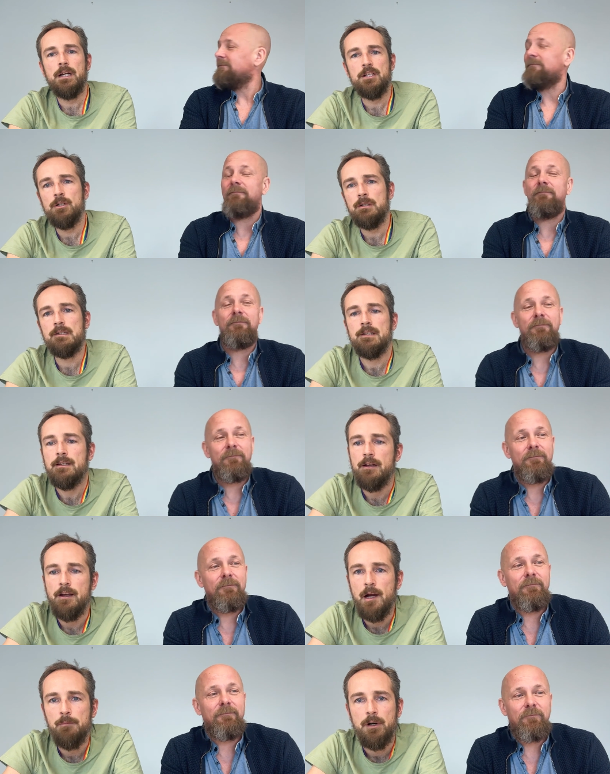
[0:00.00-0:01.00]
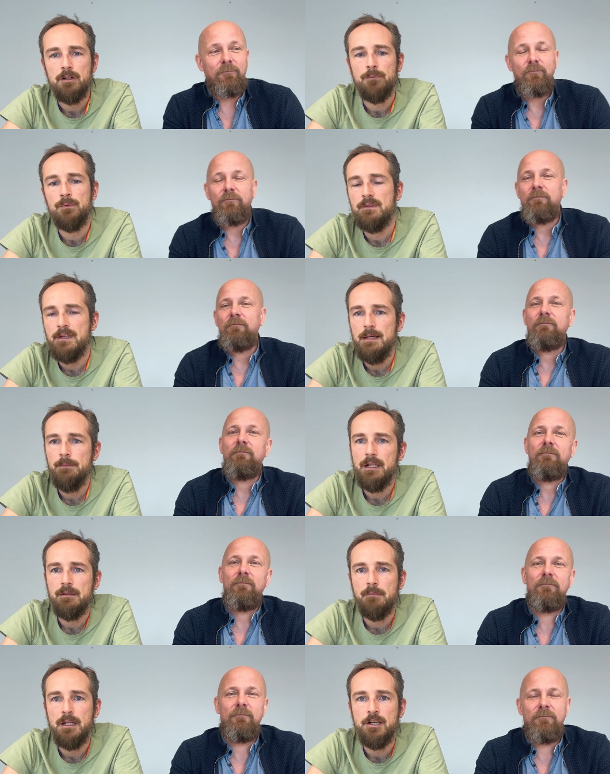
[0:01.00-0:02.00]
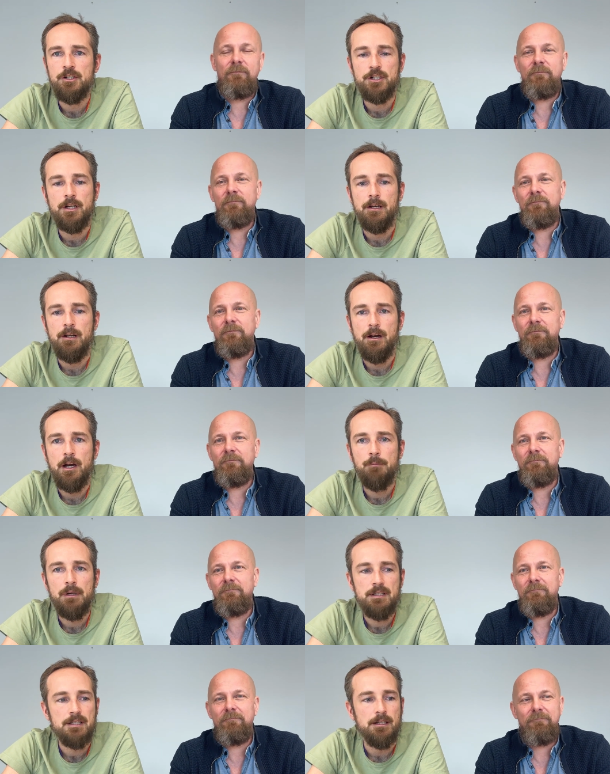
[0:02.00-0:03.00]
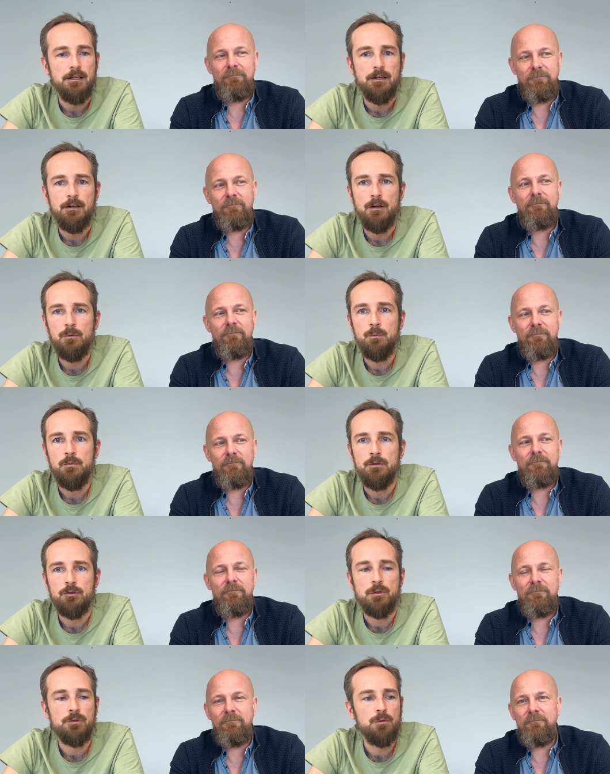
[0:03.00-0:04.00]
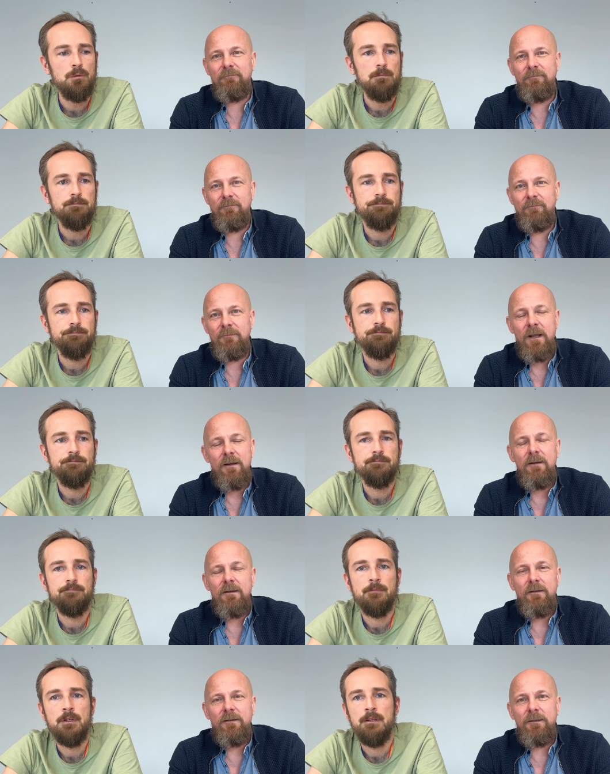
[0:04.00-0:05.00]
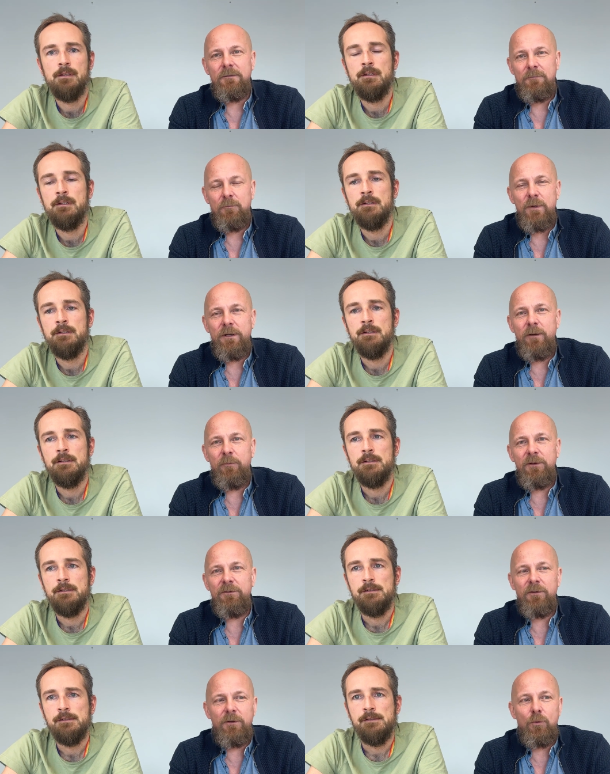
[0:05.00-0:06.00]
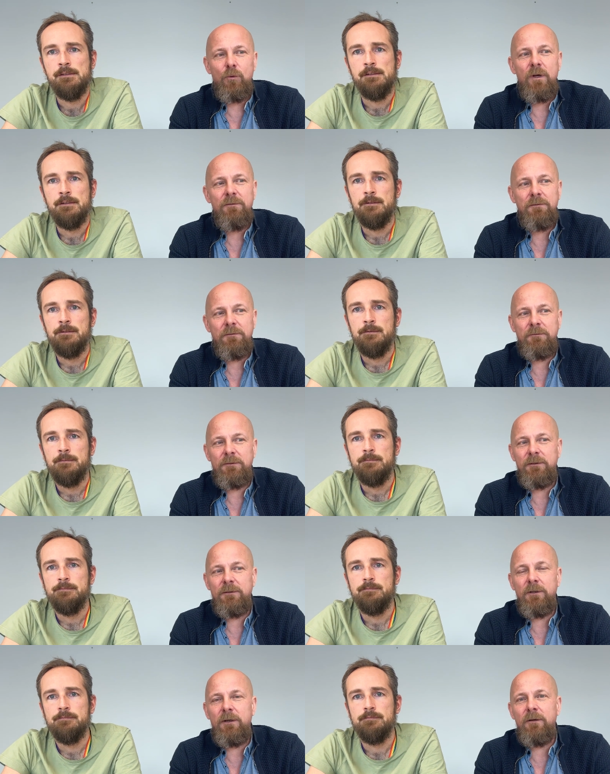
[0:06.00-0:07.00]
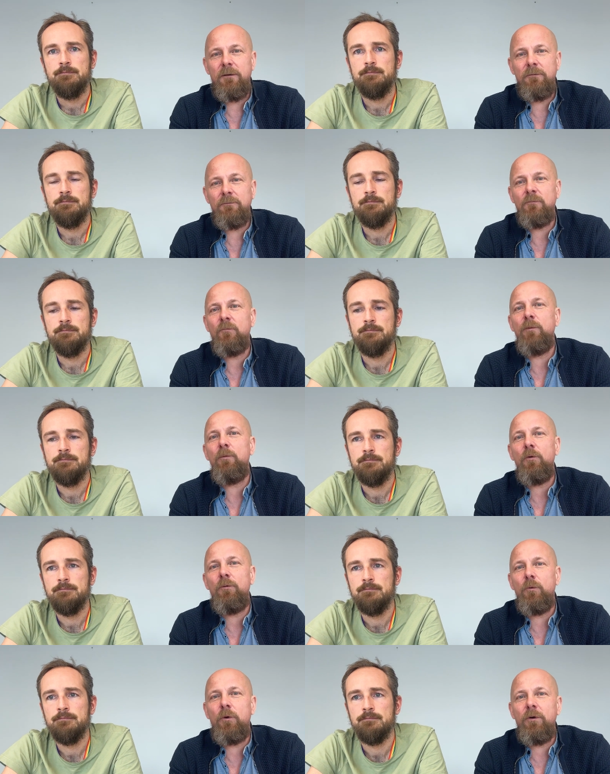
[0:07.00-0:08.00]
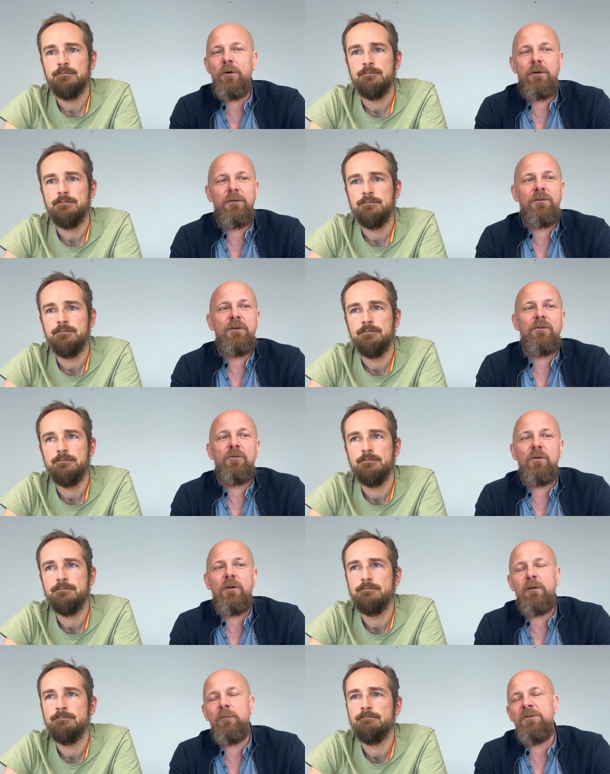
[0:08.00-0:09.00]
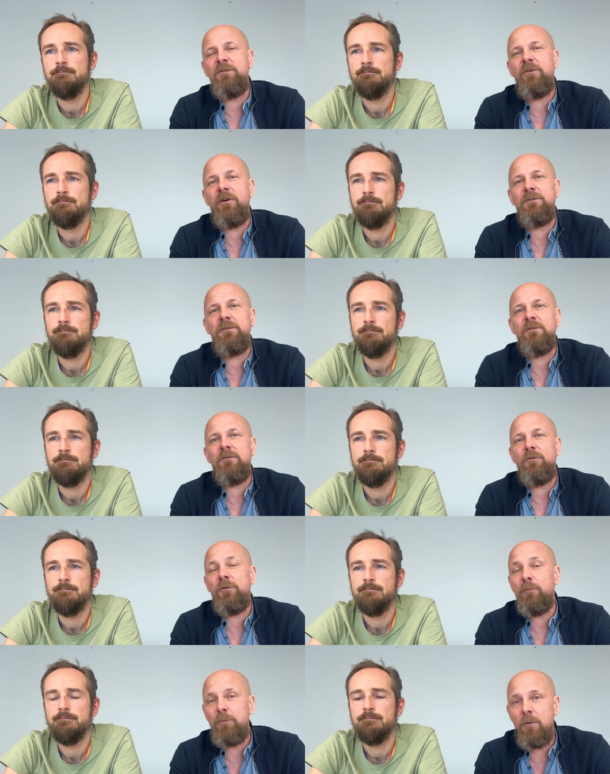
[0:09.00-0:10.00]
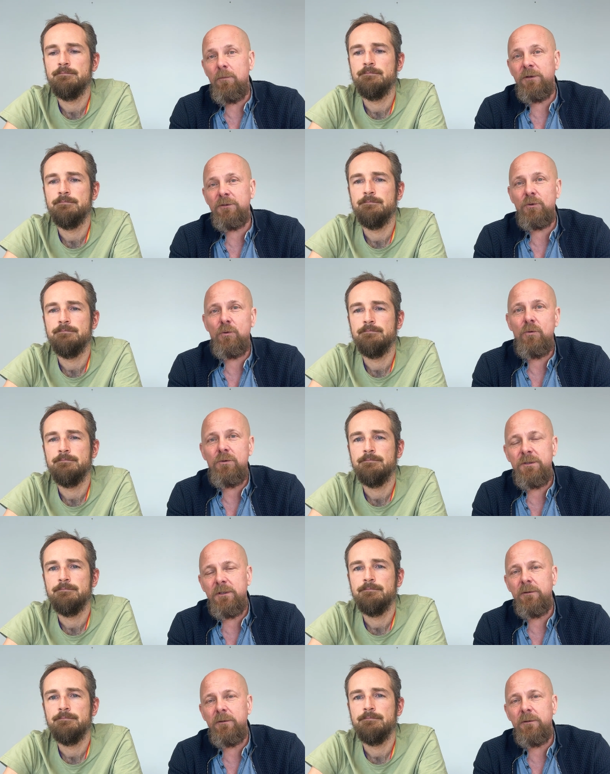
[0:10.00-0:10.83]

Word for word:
Speaker 1: Eichslott. Uh, I'm part of the team that manage uh, iPads in the Oslo School.
Speaker 2: Yeah, my name is uh, and uh, we both work at the Central Administration for the Public Schools in